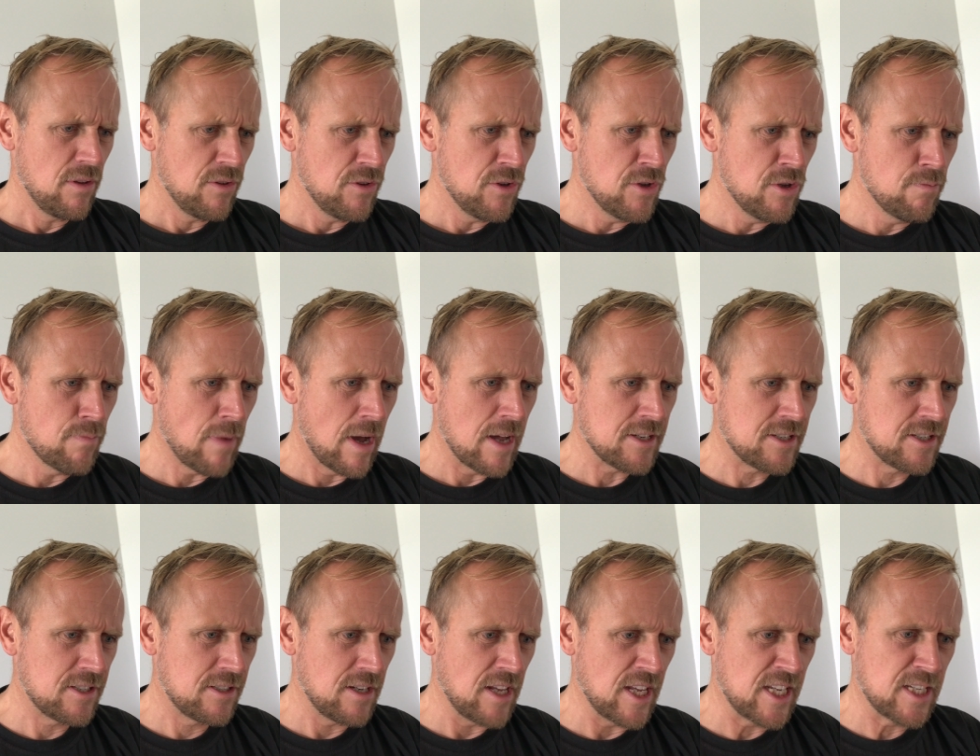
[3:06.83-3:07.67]
You
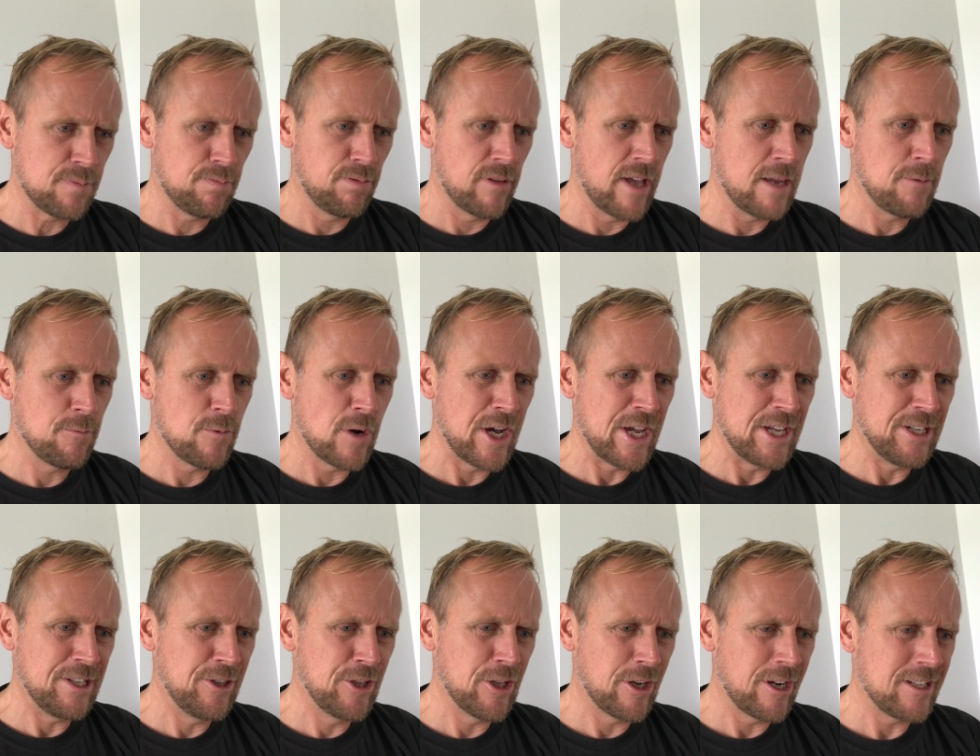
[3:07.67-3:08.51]
must explain why
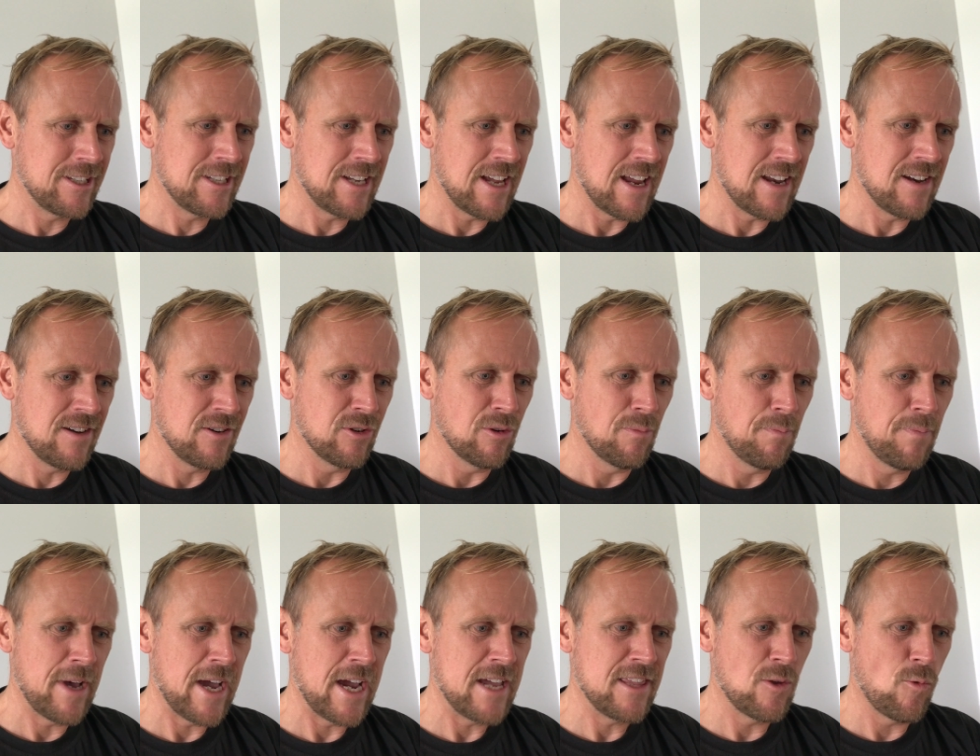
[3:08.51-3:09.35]
you did not attend or
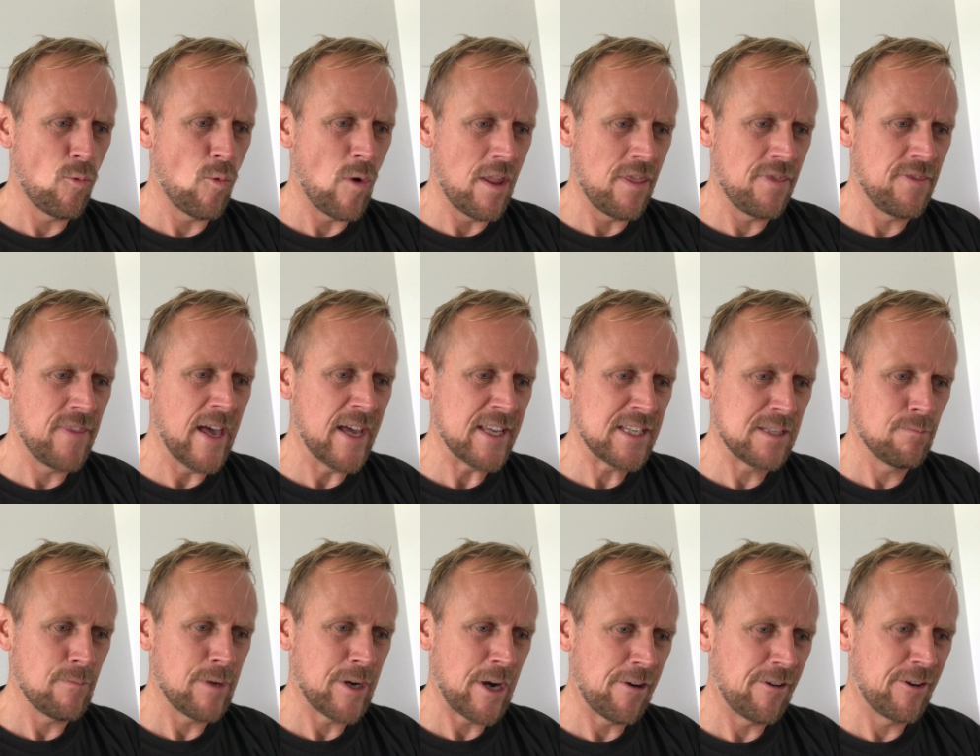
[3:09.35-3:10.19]
pay the
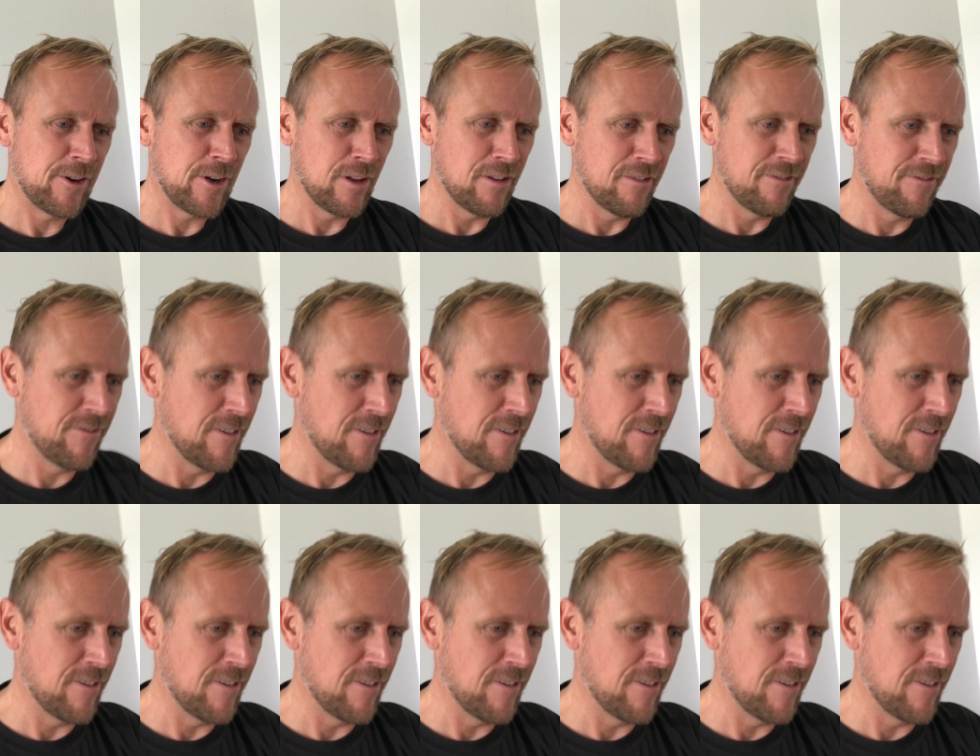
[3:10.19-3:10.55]
$1,100